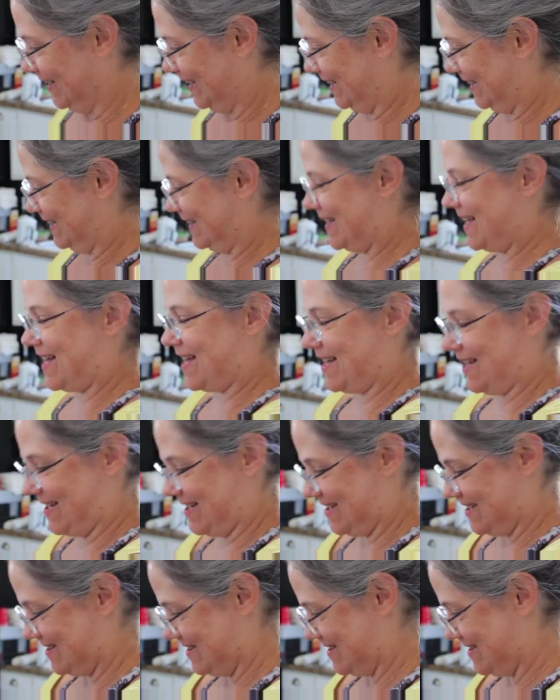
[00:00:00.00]

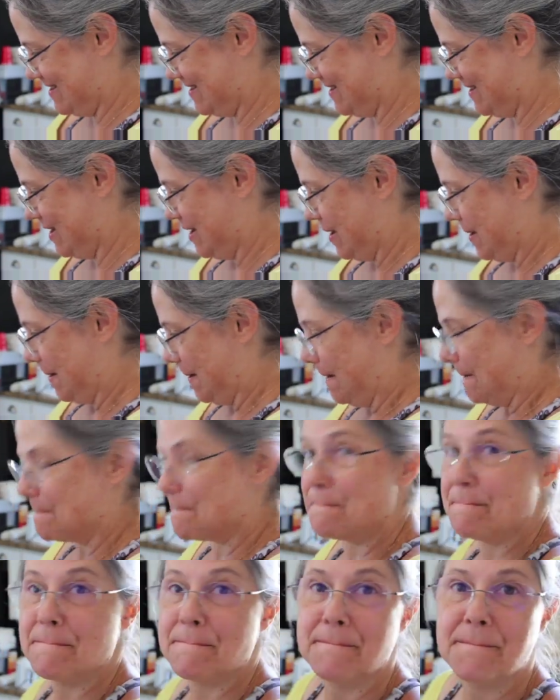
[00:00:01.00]

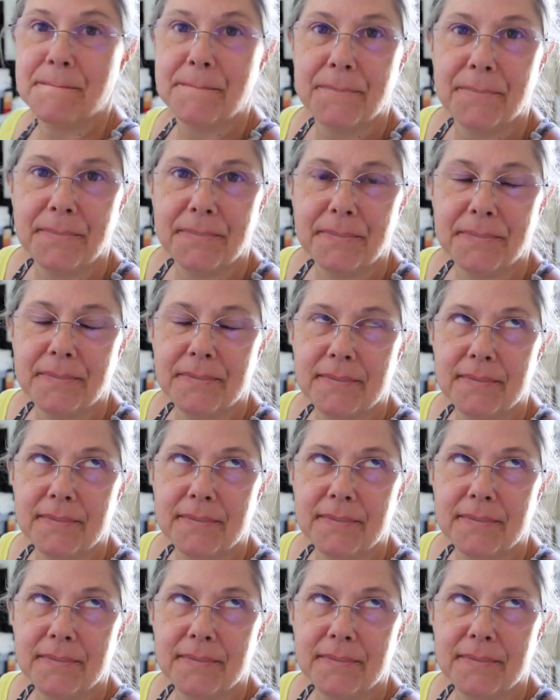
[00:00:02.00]
(silence)